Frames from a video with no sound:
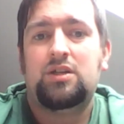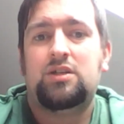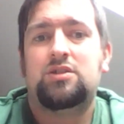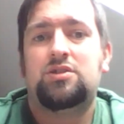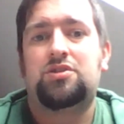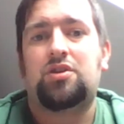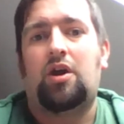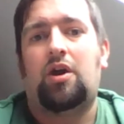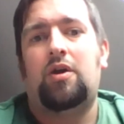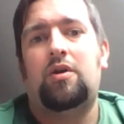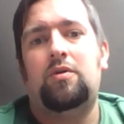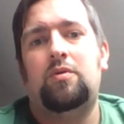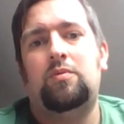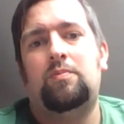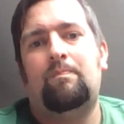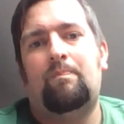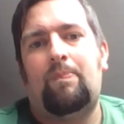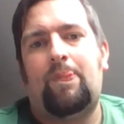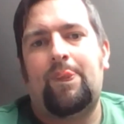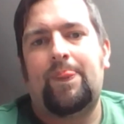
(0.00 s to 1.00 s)
So
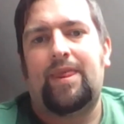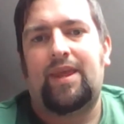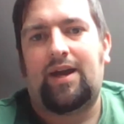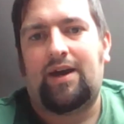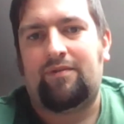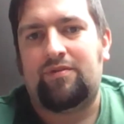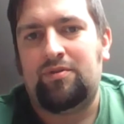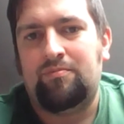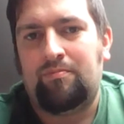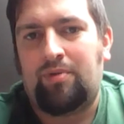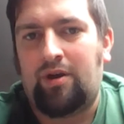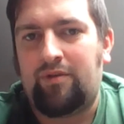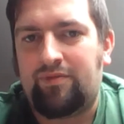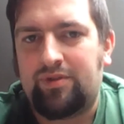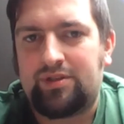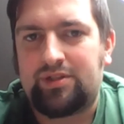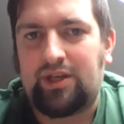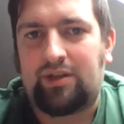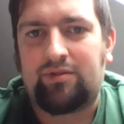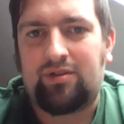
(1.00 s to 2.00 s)
having them both at the
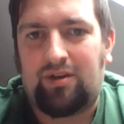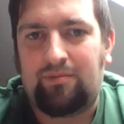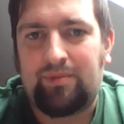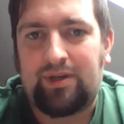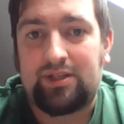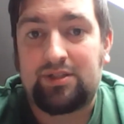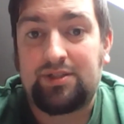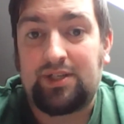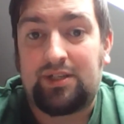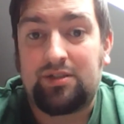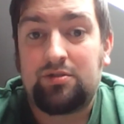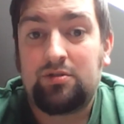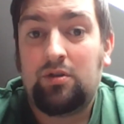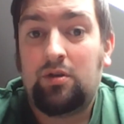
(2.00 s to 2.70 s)
same time makes sense.